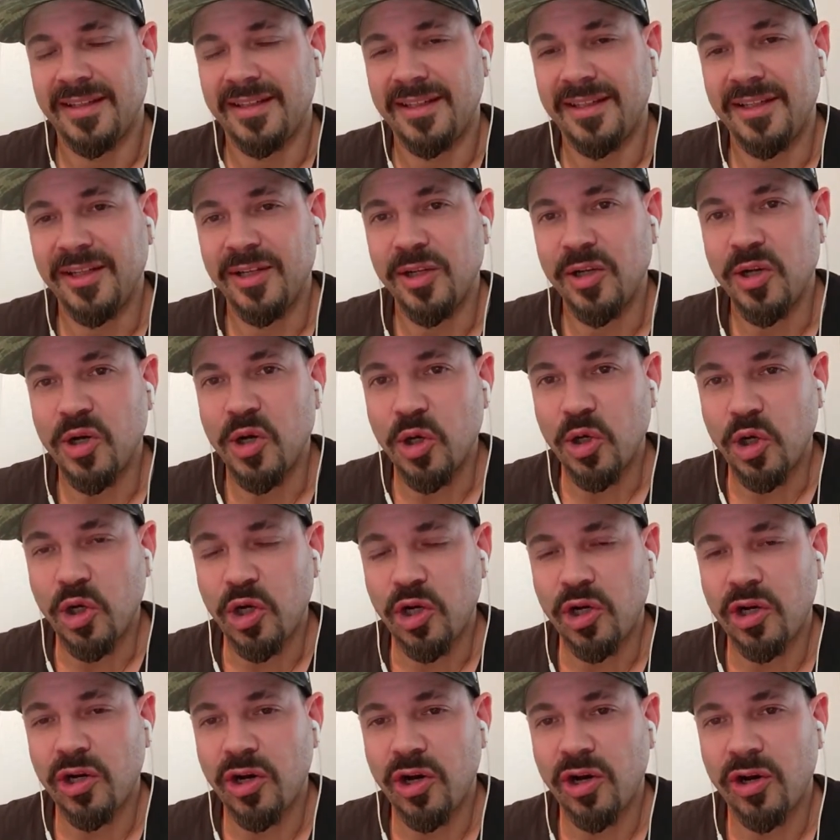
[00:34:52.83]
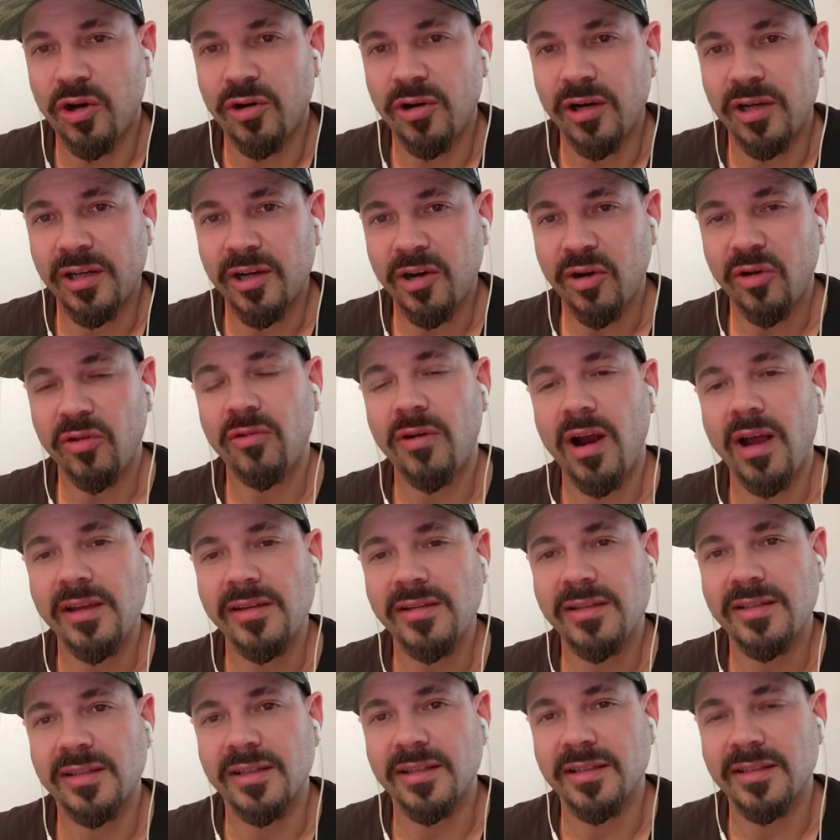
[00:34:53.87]
you know, current
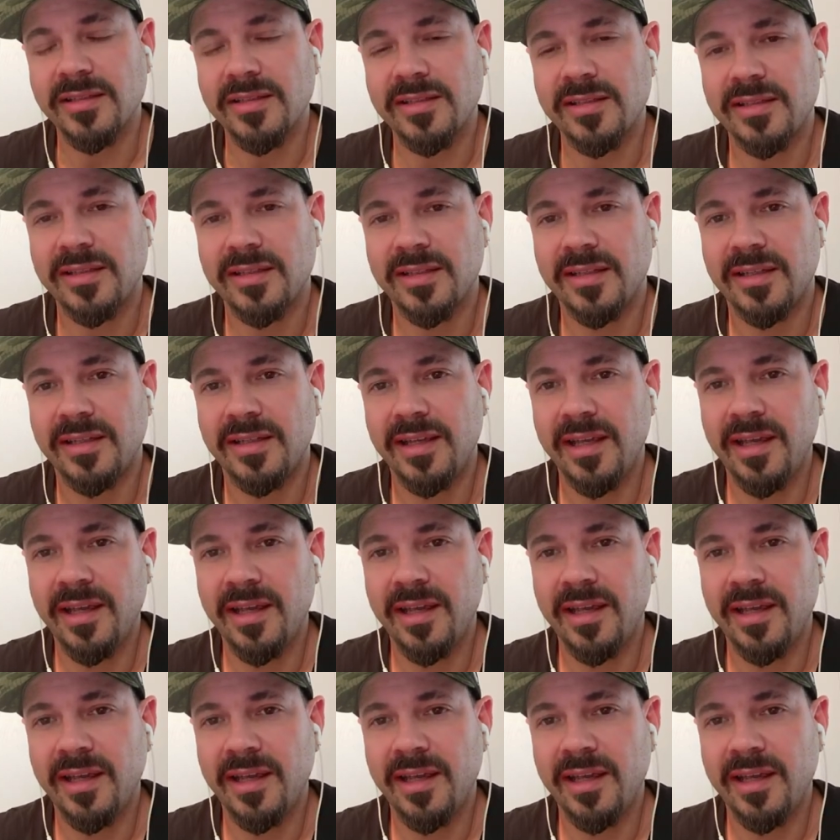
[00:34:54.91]
crisis